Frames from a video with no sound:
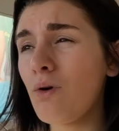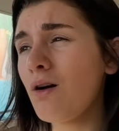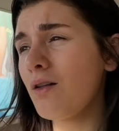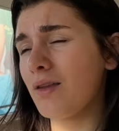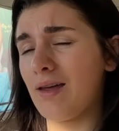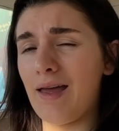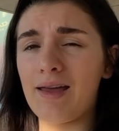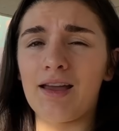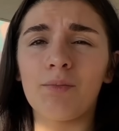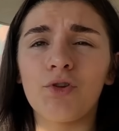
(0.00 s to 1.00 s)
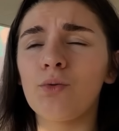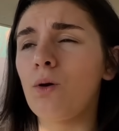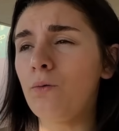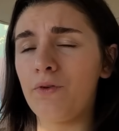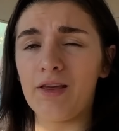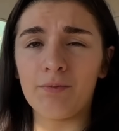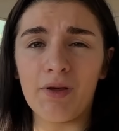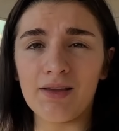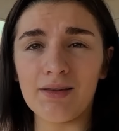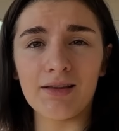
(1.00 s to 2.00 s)
what the heck, I'm too old for this
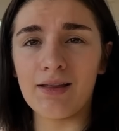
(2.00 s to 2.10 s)
business